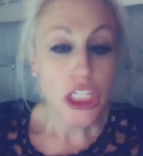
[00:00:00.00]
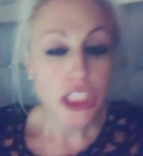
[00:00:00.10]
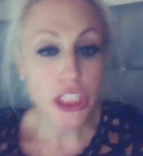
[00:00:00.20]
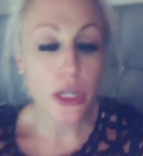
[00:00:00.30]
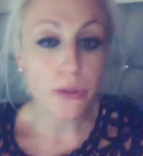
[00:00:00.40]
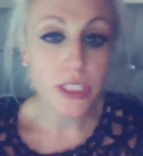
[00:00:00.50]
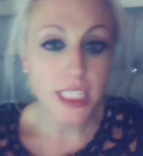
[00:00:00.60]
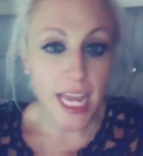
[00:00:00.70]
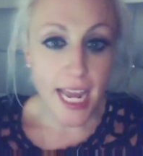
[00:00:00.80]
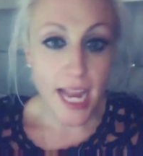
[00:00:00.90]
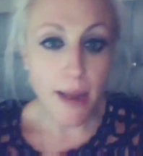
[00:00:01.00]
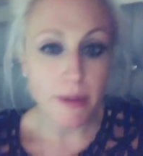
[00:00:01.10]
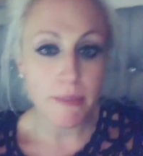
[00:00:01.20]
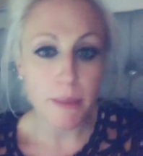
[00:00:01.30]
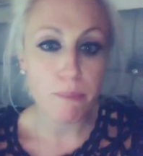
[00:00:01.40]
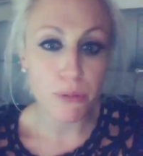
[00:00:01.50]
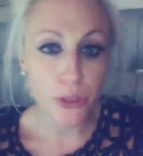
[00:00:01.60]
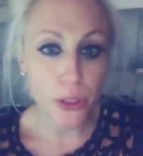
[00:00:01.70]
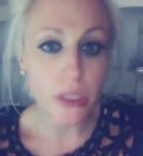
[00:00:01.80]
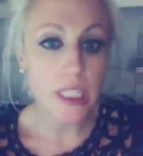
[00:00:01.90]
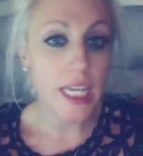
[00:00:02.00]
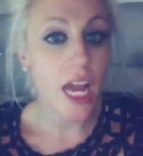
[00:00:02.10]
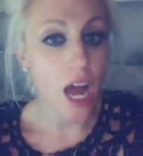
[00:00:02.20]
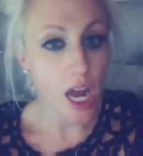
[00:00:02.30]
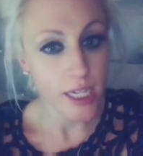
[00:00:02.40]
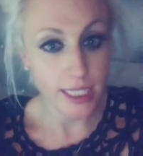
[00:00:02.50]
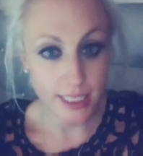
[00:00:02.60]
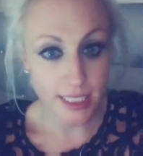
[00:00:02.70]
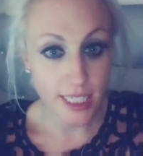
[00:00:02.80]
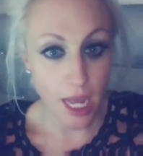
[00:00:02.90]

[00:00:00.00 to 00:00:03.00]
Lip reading: So today I'm going to be brutally honest